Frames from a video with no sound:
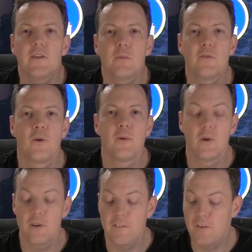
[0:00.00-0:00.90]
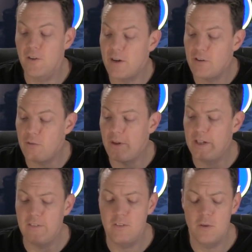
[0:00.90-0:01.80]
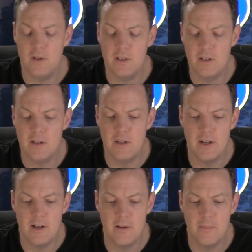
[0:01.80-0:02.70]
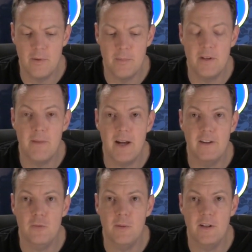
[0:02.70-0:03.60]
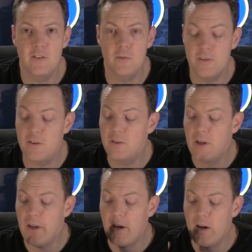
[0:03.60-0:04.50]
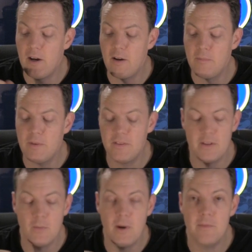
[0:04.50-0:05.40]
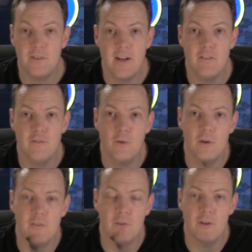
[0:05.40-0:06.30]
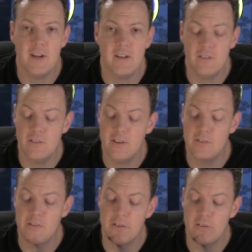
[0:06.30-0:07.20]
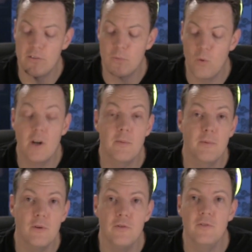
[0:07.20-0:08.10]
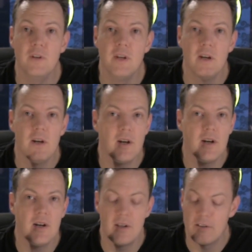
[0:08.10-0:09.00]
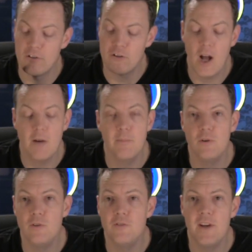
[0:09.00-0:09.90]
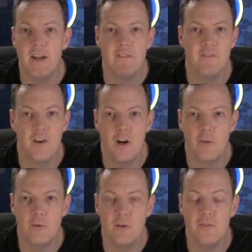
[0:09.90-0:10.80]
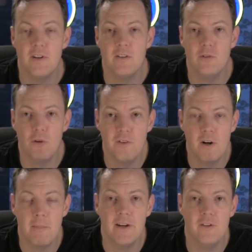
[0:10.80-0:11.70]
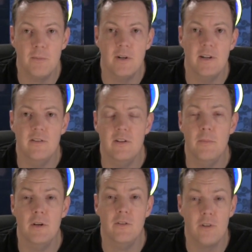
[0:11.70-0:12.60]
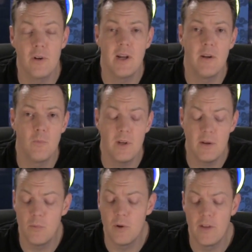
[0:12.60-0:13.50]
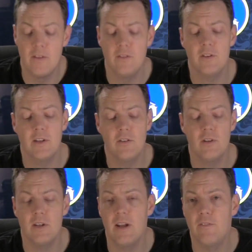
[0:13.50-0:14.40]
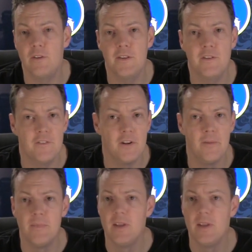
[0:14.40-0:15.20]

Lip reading: So before we go any further, I just want to give you a bit of my experience with this. The website for Vortex says that this is waterproof, shockproof, and fogproof. And so far my experience here in Minnesota, and we run these things in everything from